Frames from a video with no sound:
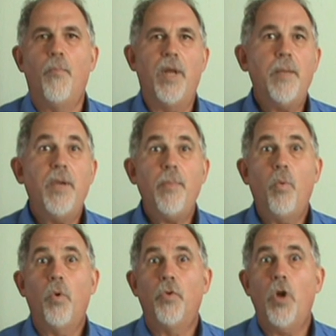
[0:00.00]
Many
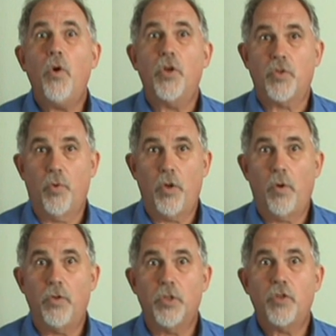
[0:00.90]
people will notice when
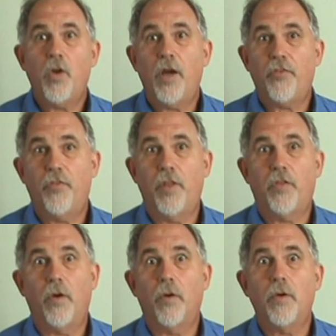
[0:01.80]
they're under stress that
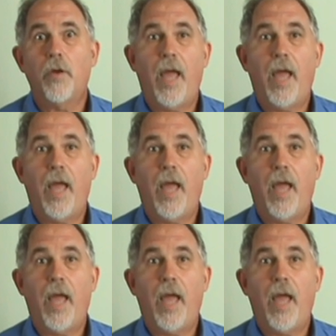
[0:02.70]
their